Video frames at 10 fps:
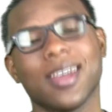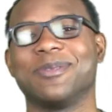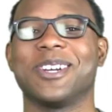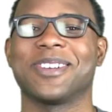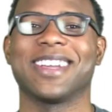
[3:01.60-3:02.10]
I'm
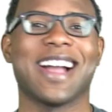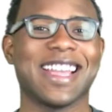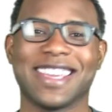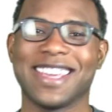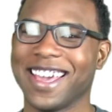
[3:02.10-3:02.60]
joking.
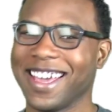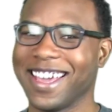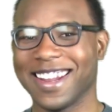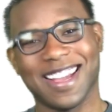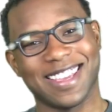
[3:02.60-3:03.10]
I
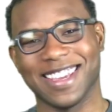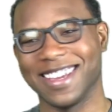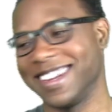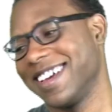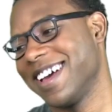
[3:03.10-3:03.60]
kid. I
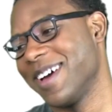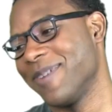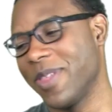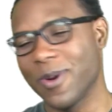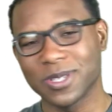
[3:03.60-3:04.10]
kid.
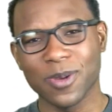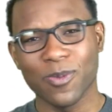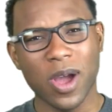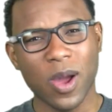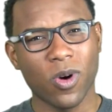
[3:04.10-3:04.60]
But there were
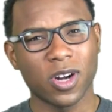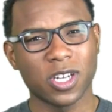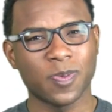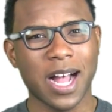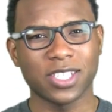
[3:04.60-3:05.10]
some wet water
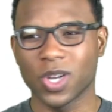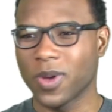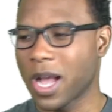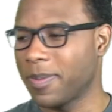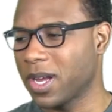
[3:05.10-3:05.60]
spots
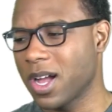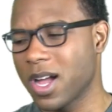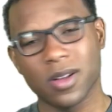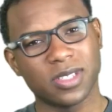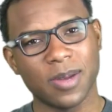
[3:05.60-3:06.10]
showing up. I'm like,
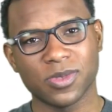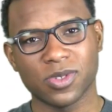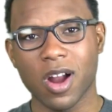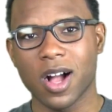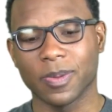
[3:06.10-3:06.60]
uh oh, something's
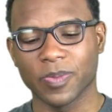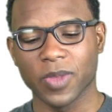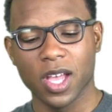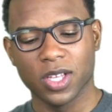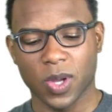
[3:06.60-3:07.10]
wrong.
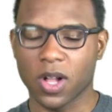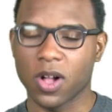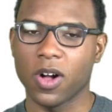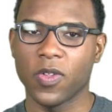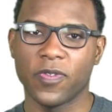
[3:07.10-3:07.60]
So I
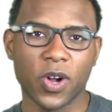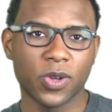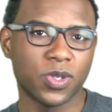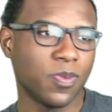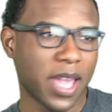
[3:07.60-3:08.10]
called the
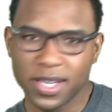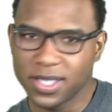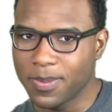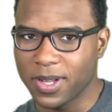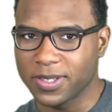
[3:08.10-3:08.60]
folks who
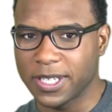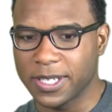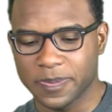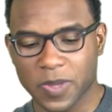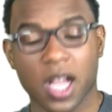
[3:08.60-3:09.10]
managed the
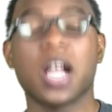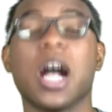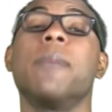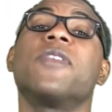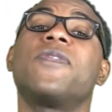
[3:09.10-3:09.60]
building.
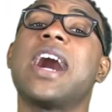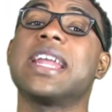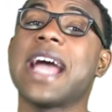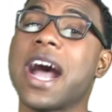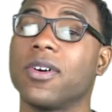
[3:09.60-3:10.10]
Come to
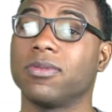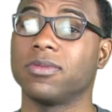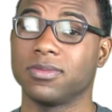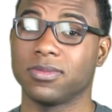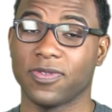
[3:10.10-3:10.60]
find
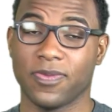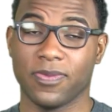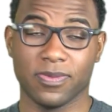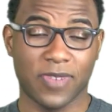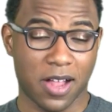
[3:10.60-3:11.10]
out,
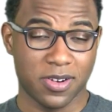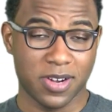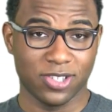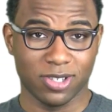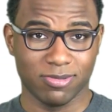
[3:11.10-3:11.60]
Fowler
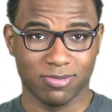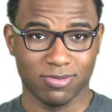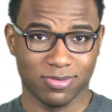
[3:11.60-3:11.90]
Nation,